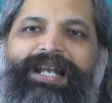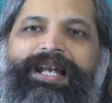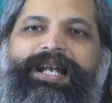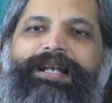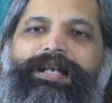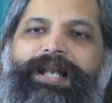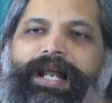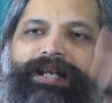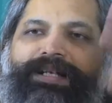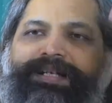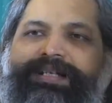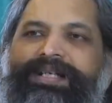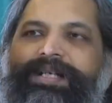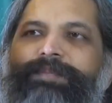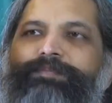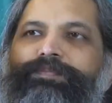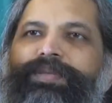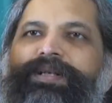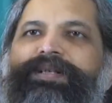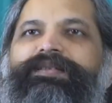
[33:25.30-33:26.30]

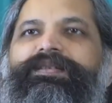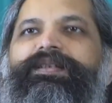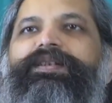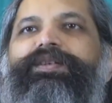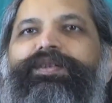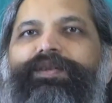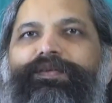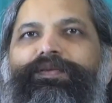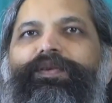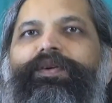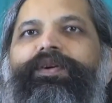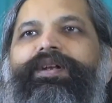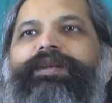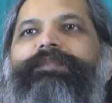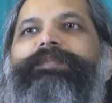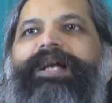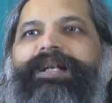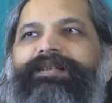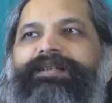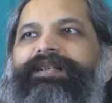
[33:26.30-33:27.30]
90% of all
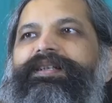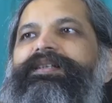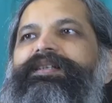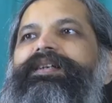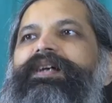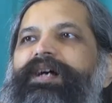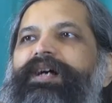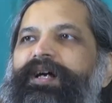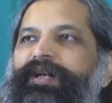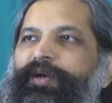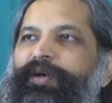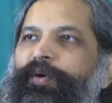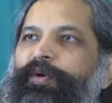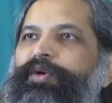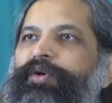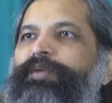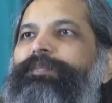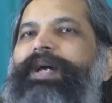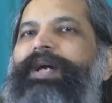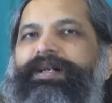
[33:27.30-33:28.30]
bacteria are
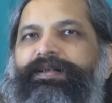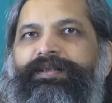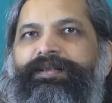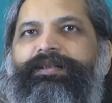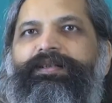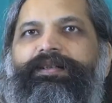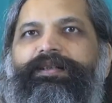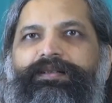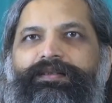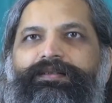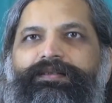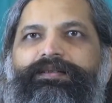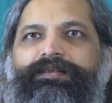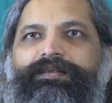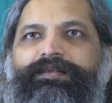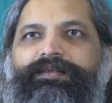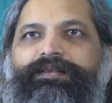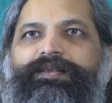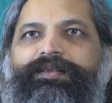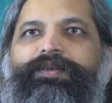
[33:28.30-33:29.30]
good bacteria.
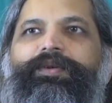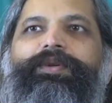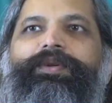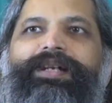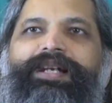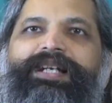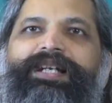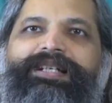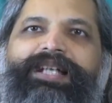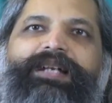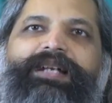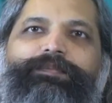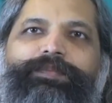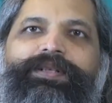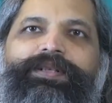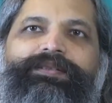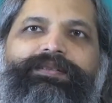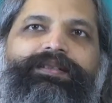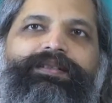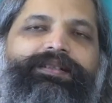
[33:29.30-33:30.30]
Only
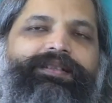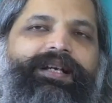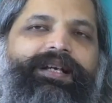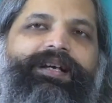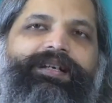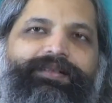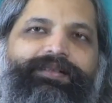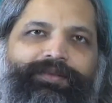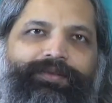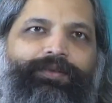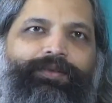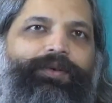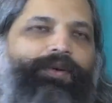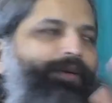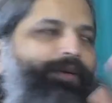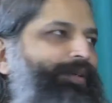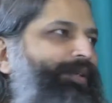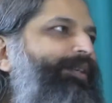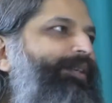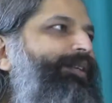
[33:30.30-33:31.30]
10% are
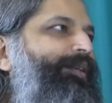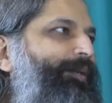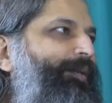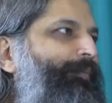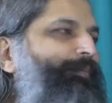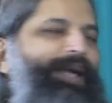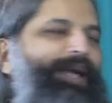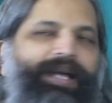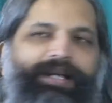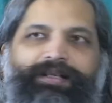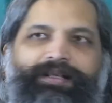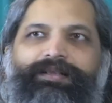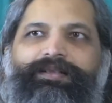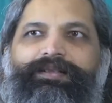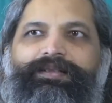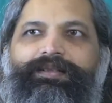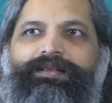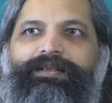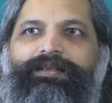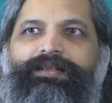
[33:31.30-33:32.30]
so-called bad.
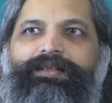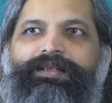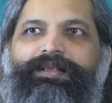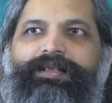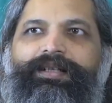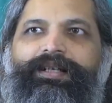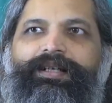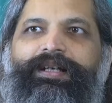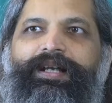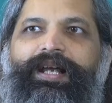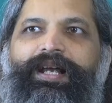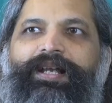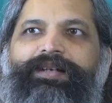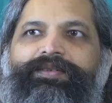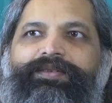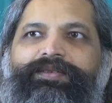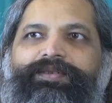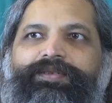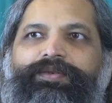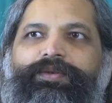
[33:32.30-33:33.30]

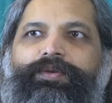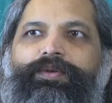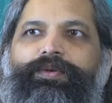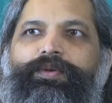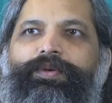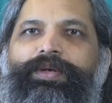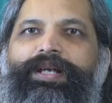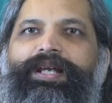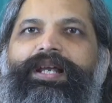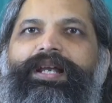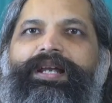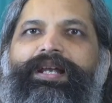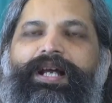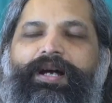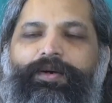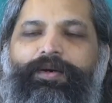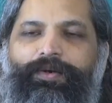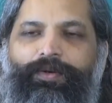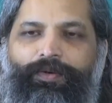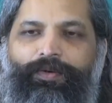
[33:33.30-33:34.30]
And so in
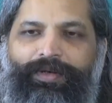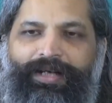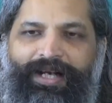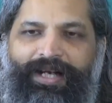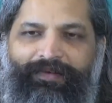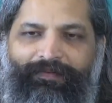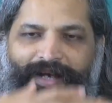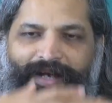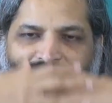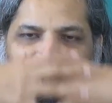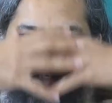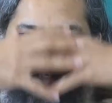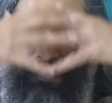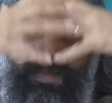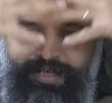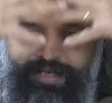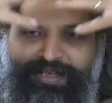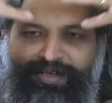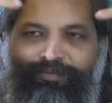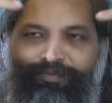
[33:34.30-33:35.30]
our own
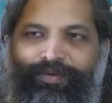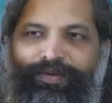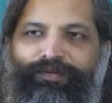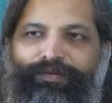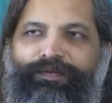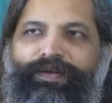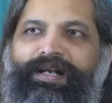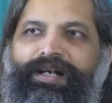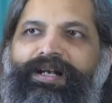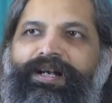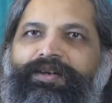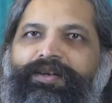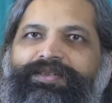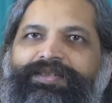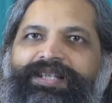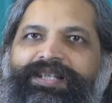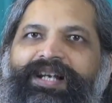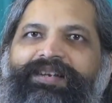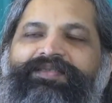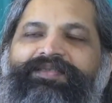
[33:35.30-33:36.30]
environment, if we fill
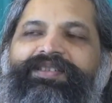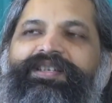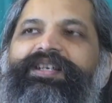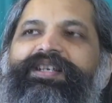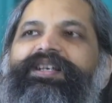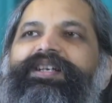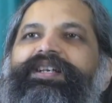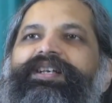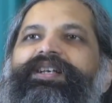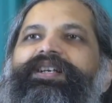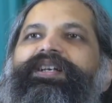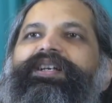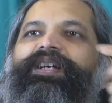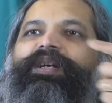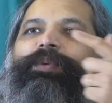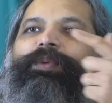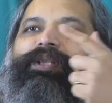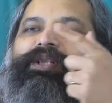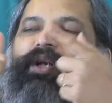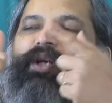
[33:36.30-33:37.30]
ourselves
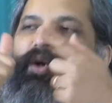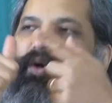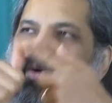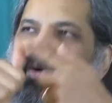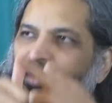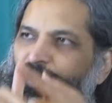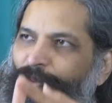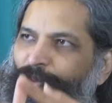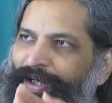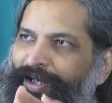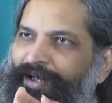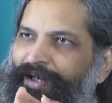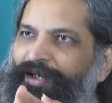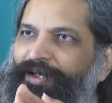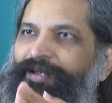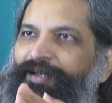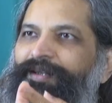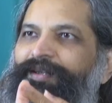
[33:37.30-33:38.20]
with goodwill,